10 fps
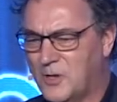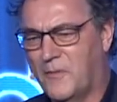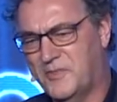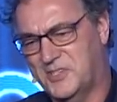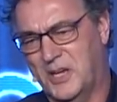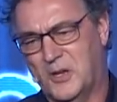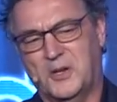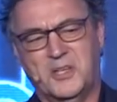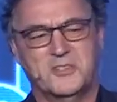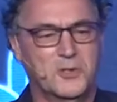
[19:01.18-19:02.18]
obviously not
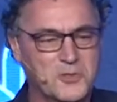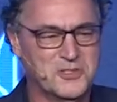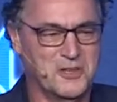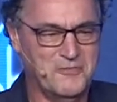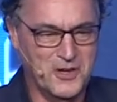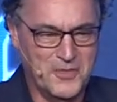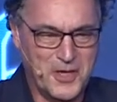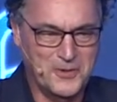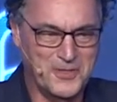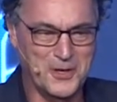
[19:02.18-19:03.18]
exclusive, you know, they,
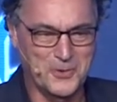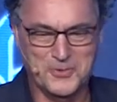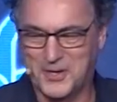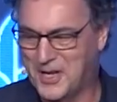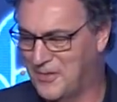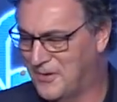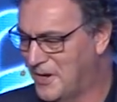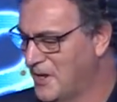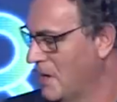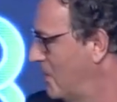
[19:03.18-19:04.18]
they go together. Right?
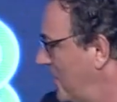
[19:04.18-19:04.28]
But